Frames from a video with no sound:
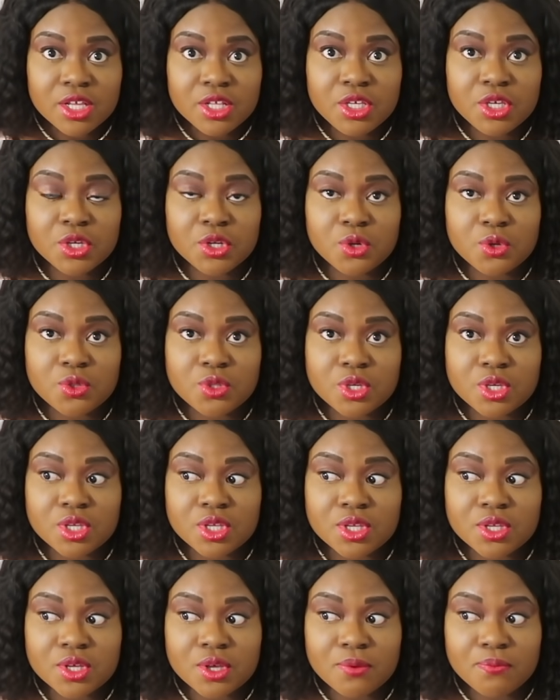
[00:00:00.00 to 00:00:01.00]
you know,
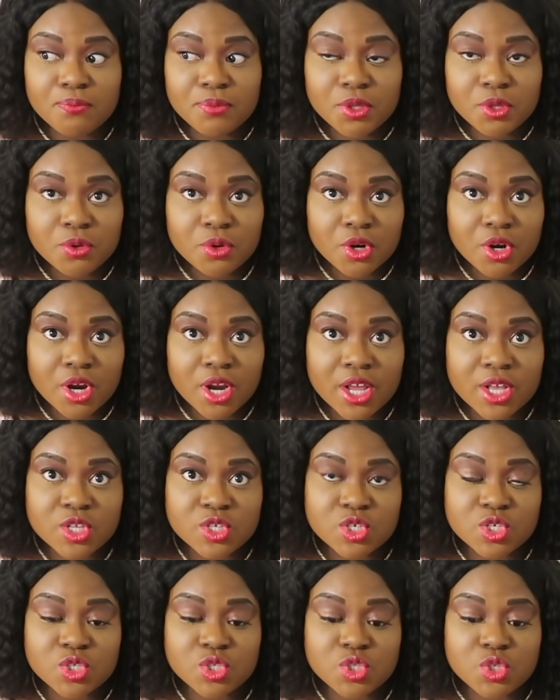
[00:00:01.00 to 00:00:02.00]
the computer
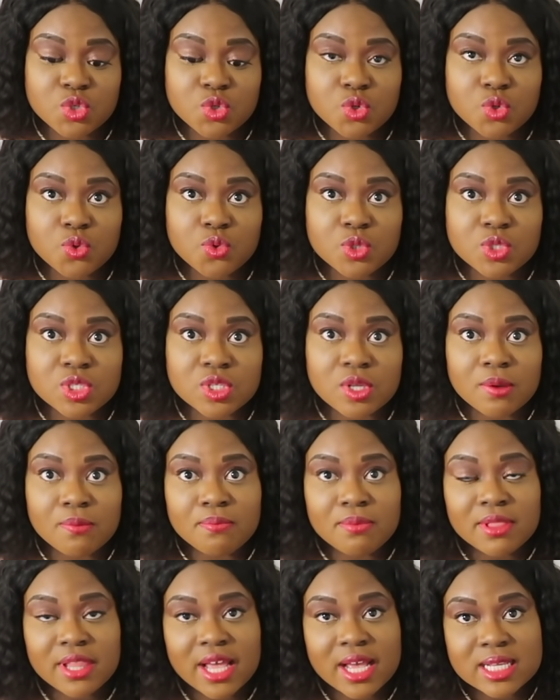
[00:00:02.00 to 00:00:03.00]
and just do
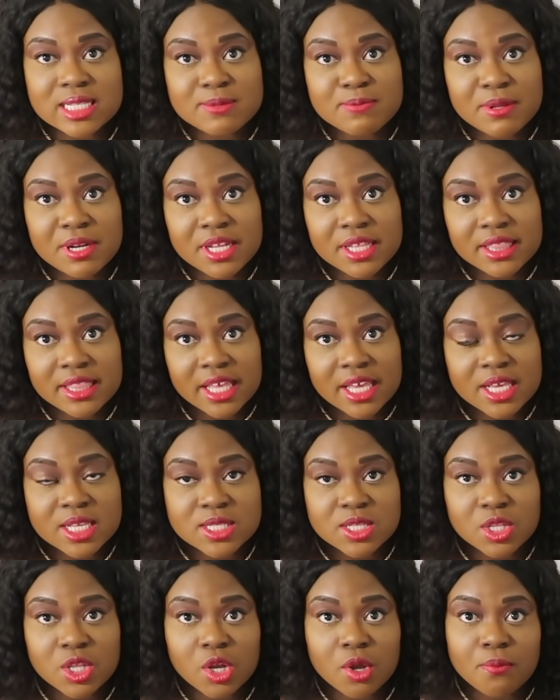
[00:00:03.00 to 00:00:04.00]
some last minute
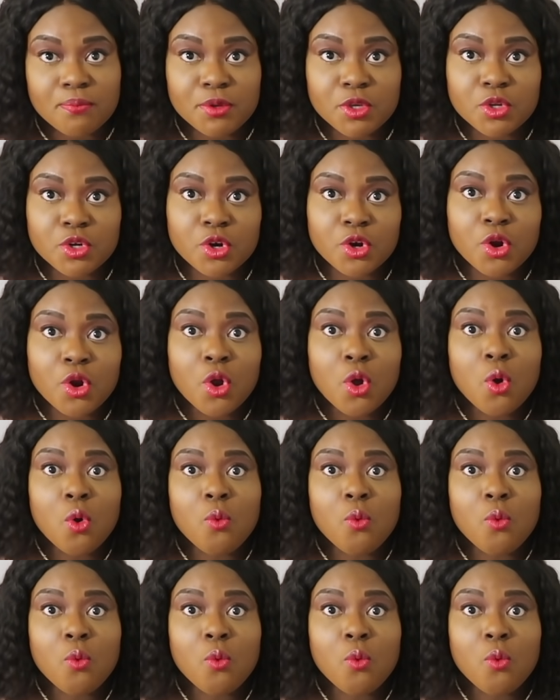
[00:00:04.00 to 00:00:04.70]
things on the computer.